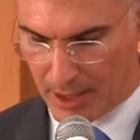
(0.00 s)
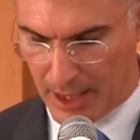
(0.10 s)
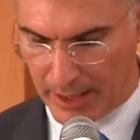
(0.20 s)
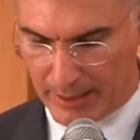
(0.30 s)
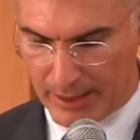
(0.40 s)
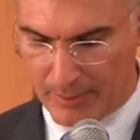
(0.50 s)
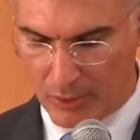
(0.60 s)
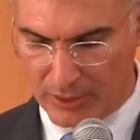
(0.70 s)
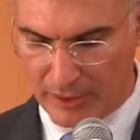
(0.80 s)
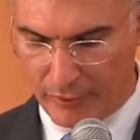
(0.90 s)
Currently,
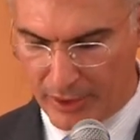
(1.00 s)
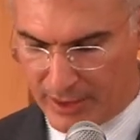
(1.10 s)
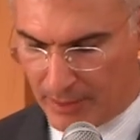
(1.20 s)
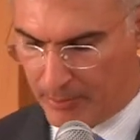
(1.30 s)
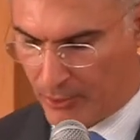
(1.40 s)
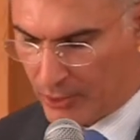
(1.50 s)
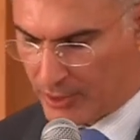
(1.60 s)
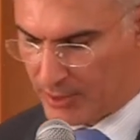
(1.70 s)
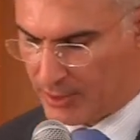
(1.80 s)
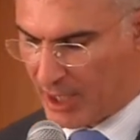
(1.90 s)
Malta fully
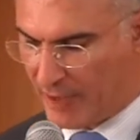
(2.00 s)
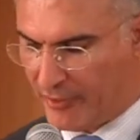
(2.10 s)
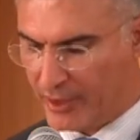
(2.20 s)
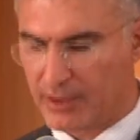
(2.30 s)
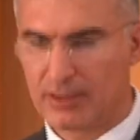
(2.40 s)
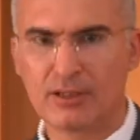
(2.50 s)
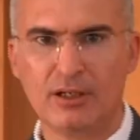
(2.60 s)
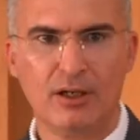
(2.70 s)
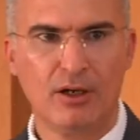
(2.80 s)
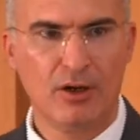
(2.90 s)
supports the efforts
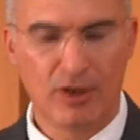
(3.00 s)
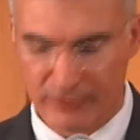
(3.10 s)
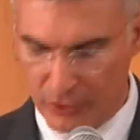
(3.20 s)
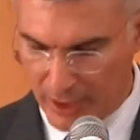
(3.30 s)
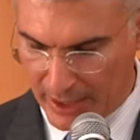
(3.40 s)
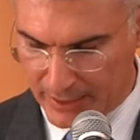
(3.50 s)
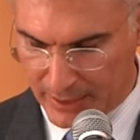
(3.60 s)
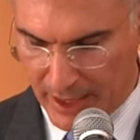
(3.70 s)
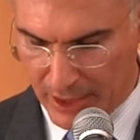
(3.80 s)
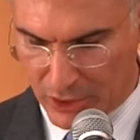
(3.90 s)
of the
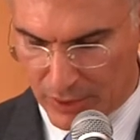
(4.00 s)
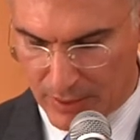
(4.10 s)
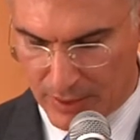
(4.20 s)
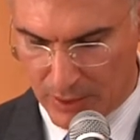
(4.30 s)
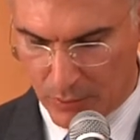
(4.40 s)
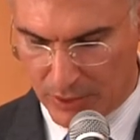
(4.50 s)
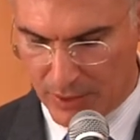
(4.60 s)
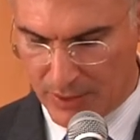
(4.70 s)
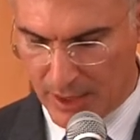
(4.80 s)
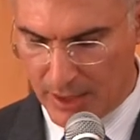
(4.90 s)
United Nations, which
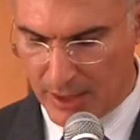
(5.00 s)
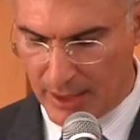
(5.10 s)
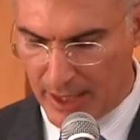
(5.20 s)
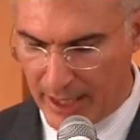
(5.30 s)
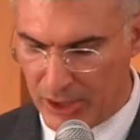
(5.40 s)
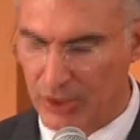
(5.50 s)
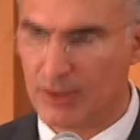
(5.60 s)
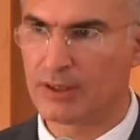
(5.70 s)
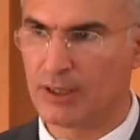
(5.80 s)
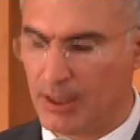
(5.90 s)
is seeking
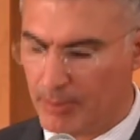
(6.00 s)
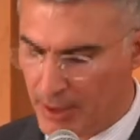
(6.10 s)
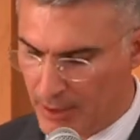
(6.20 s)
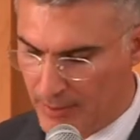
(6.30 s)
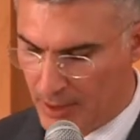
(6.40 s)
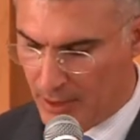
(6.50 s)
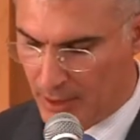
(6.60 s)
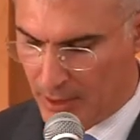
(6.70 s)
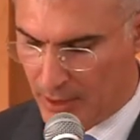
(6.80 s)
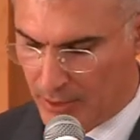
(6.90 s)
elections in Libya
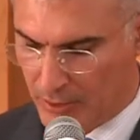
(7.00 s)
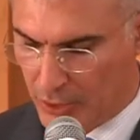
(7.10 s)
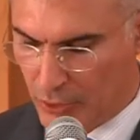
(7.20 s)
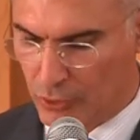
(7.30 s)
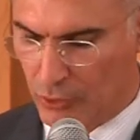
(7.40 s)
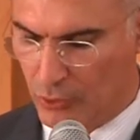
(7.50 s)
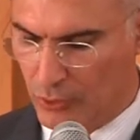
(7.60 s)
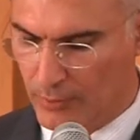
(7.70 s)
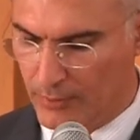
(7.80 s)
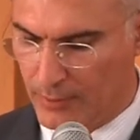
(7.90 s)
due
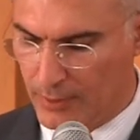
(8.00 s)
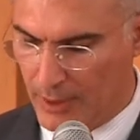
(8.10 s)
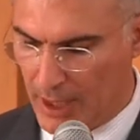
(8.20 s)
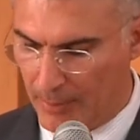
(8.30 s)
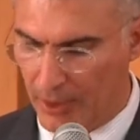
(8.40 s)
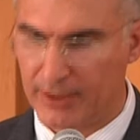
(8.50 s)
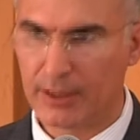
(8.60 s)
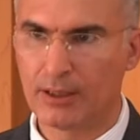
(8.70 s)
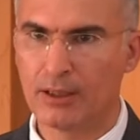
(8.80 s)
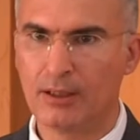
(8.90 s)
to a
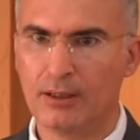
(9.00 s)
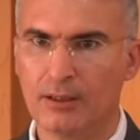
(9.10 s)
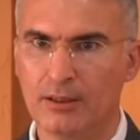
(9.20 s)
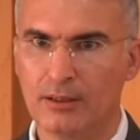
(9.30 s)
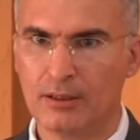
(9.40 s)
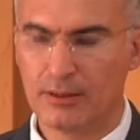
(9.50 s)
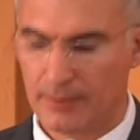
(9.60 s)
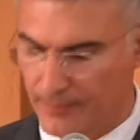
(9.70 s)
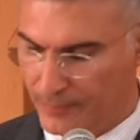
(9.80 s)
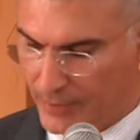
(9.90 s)
political
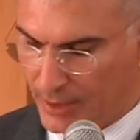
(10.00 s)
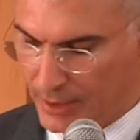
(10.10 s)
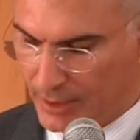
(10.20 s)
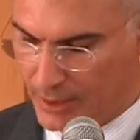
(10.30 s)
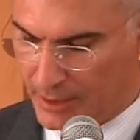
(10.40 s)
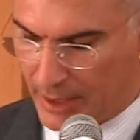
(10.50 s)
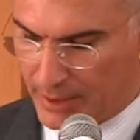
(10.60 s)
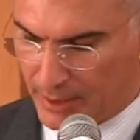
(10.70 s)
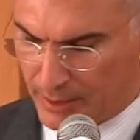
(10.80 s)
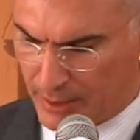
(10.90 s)

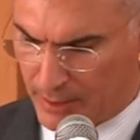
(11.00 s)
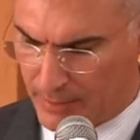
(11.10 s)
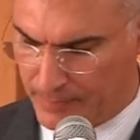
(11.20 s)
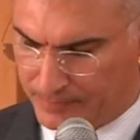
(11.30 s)
stasis.